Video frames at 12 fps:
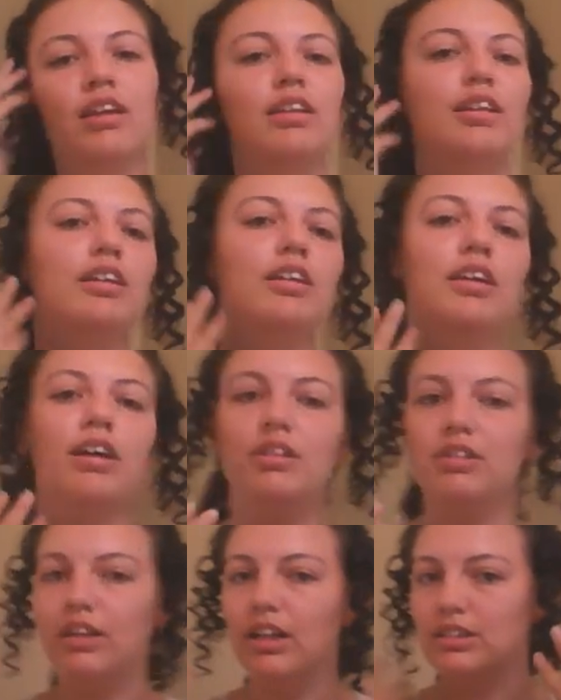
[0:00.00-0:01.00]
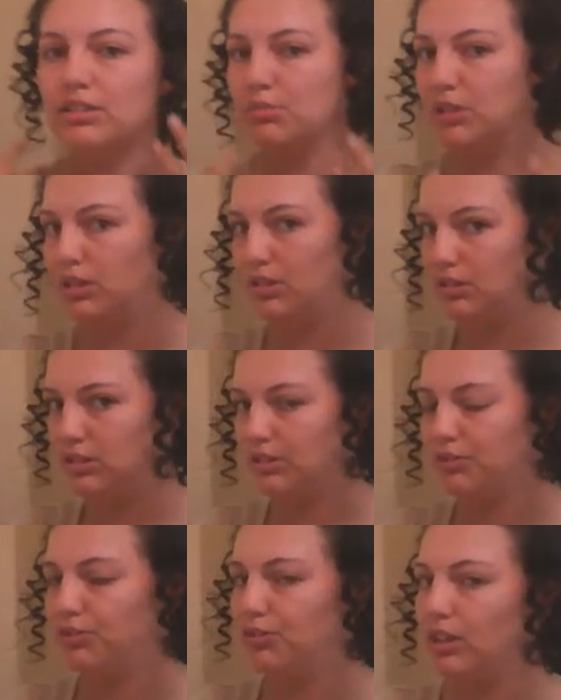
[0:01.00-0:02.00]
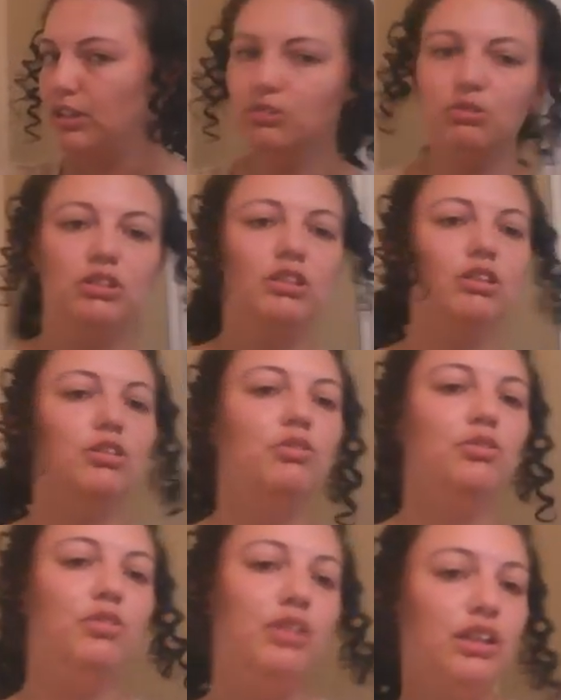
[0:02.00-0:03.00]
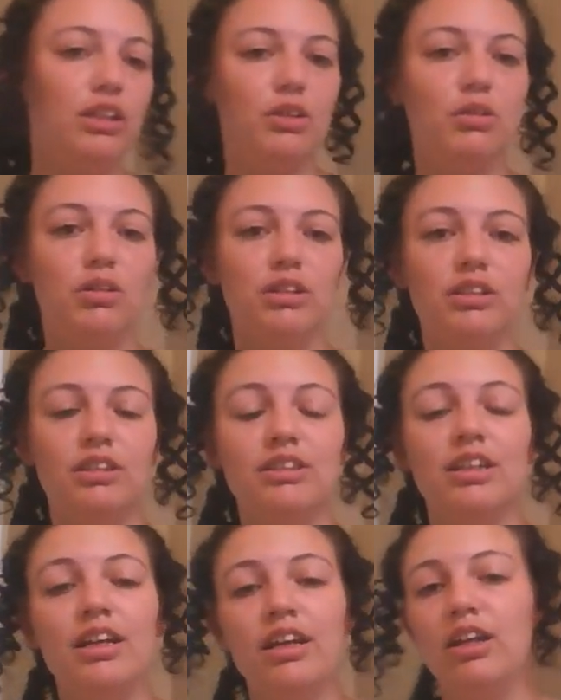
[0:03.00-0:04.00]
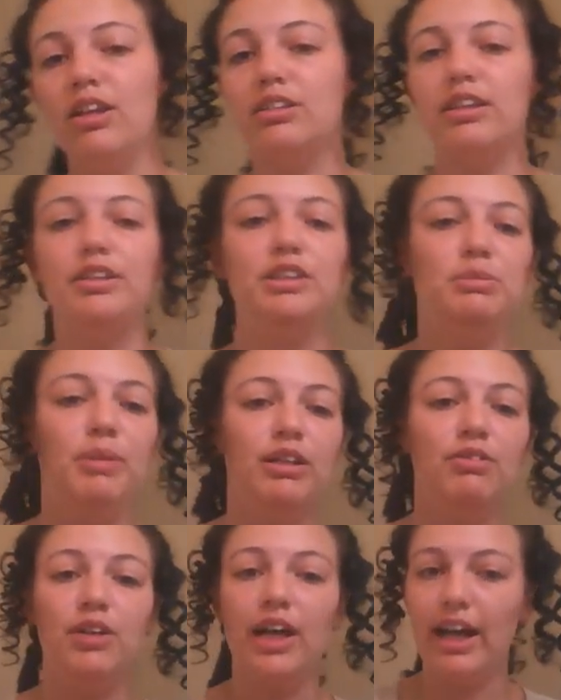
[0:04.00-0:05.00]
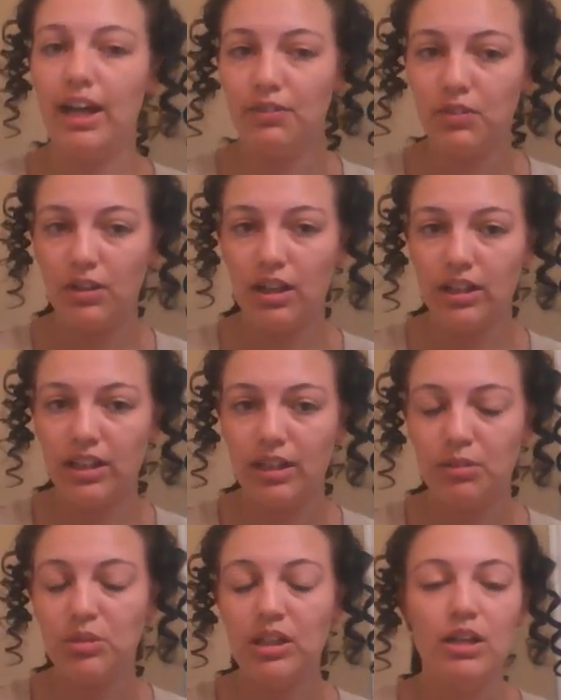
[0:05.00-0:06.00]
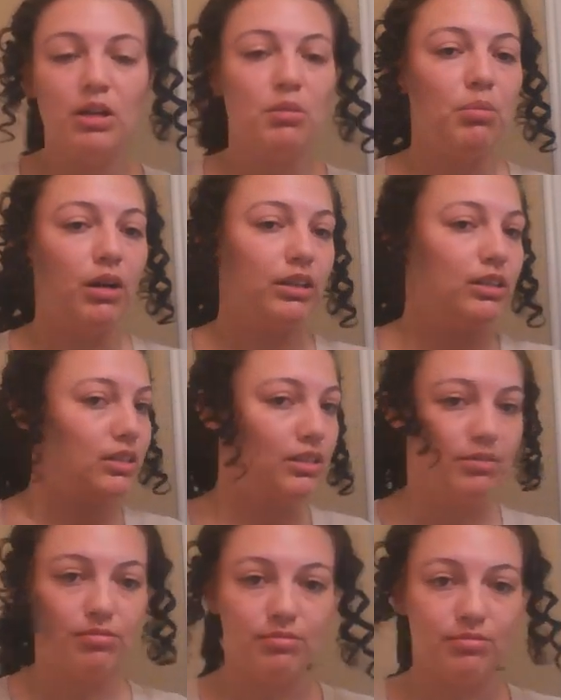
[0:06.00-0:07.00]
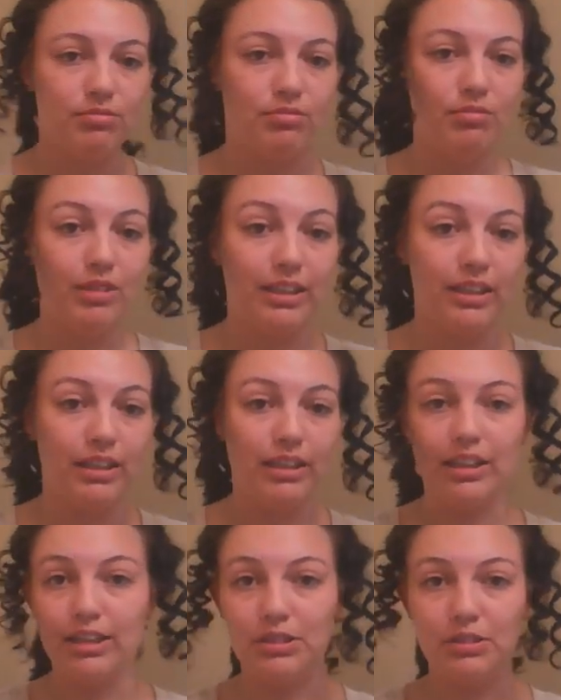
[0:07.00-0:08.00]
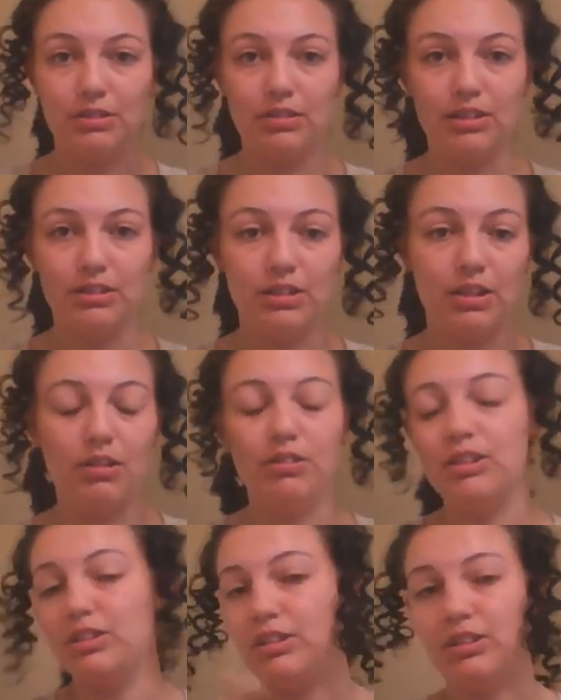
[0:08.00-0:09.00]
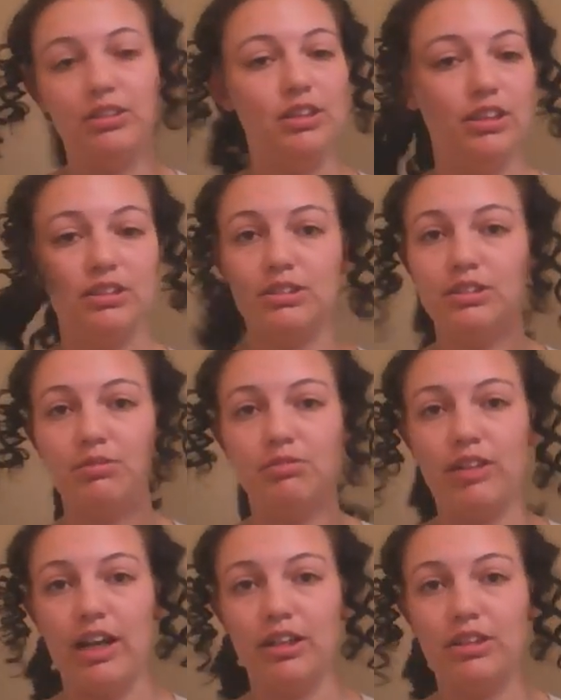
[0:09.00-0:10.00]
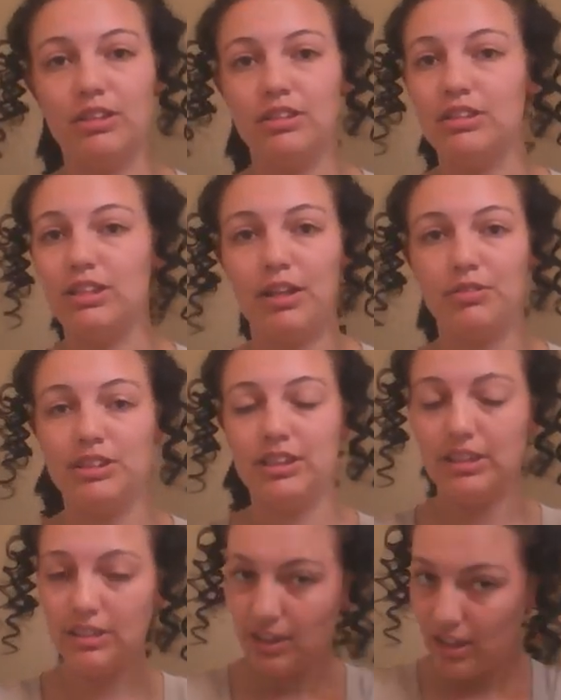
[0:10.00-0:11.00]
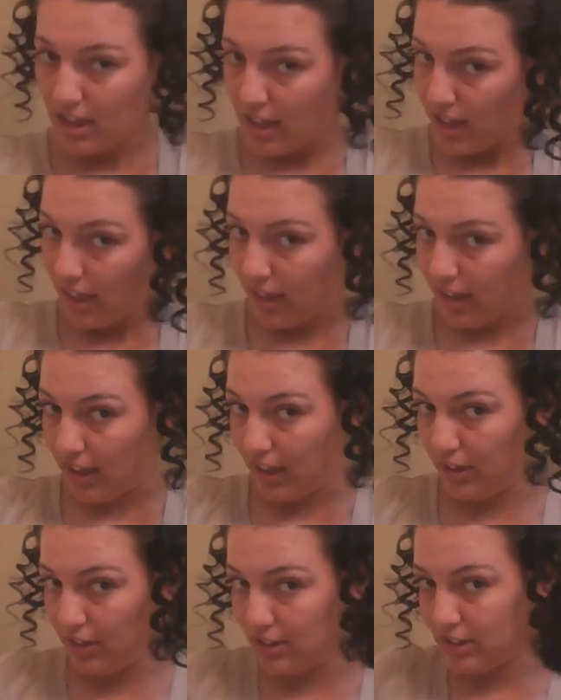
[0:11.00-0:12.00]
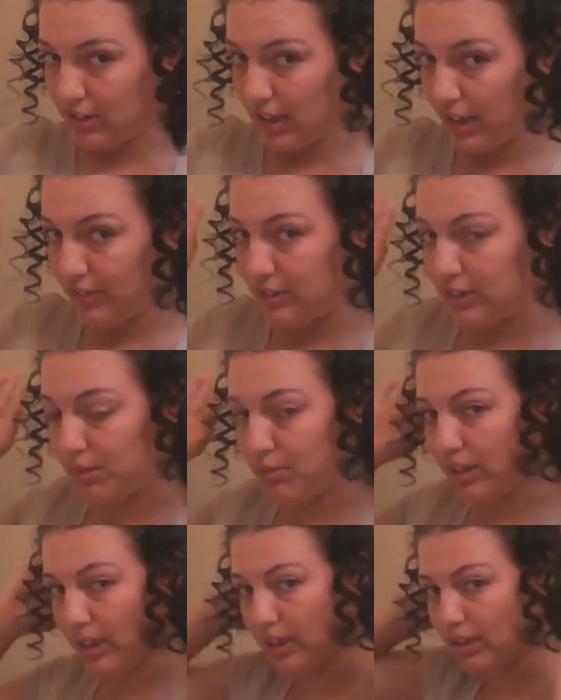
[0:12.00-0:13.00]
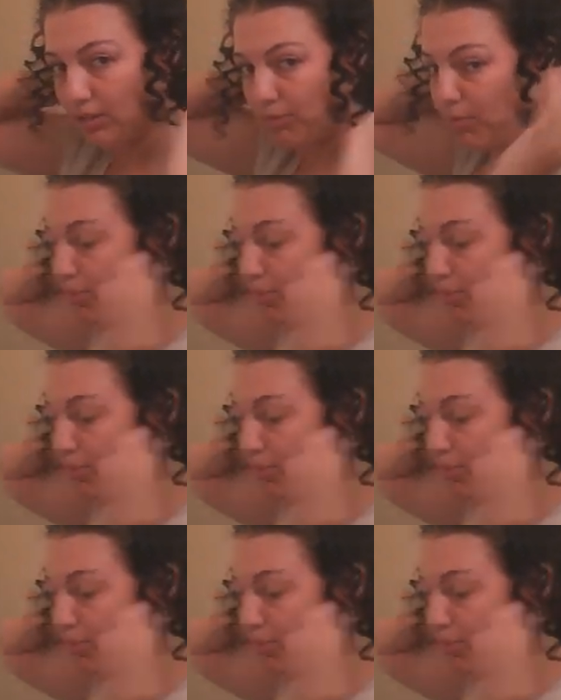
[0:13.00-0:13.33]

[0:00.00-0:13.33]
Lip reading: There you go. You got some curls in front, which look really gorgeous. It looks like you spent forever on them, but we didn't, as you know. It took just some rag curls, and that was it. And then you just have some kind of